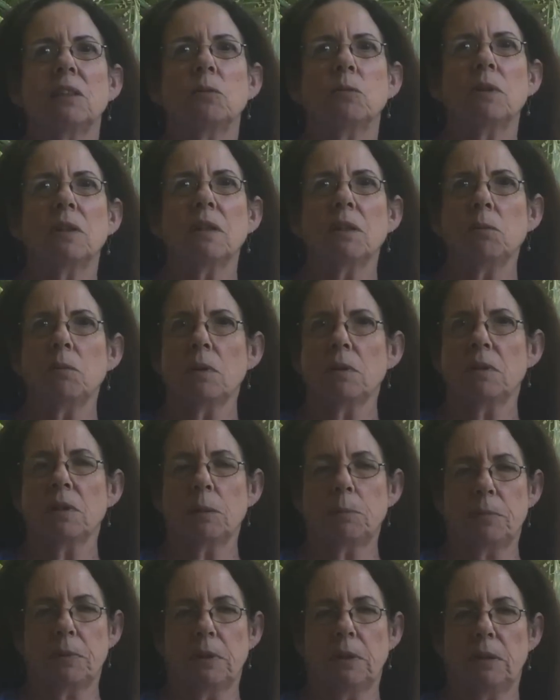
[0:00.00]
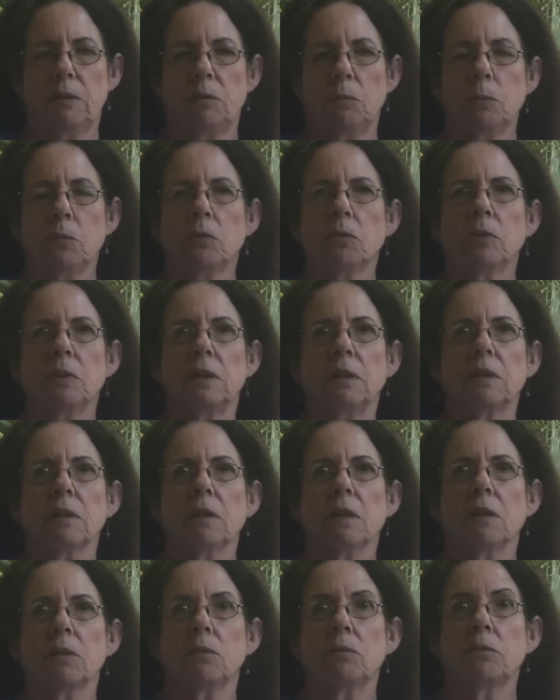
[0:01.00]
When I woke up the next morning,
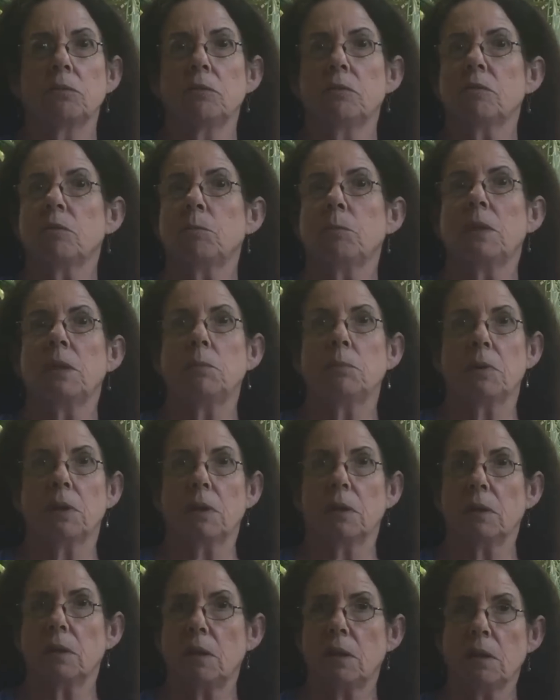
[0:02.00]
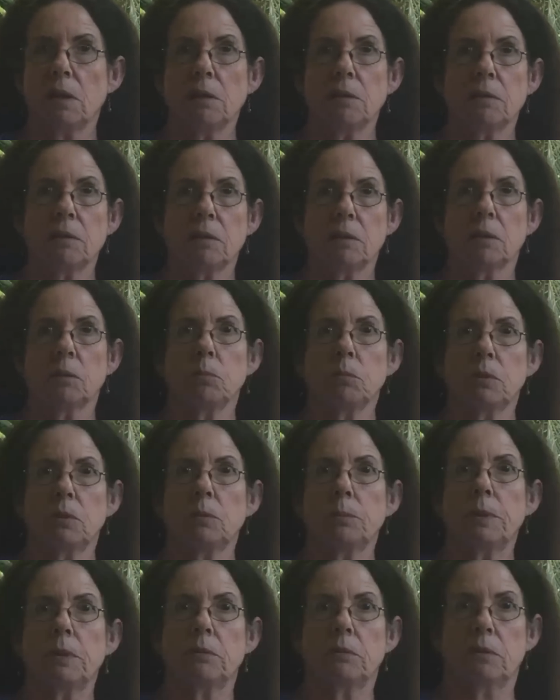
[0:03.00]
I couldn't remember anything that we'd
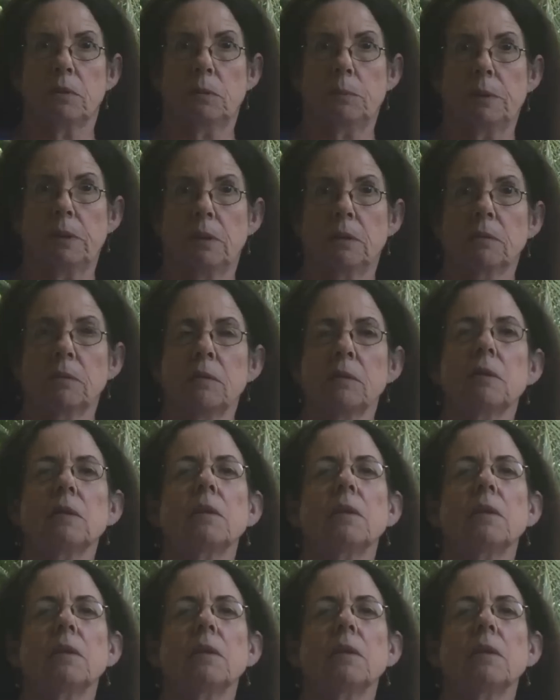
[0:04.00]
spoken about,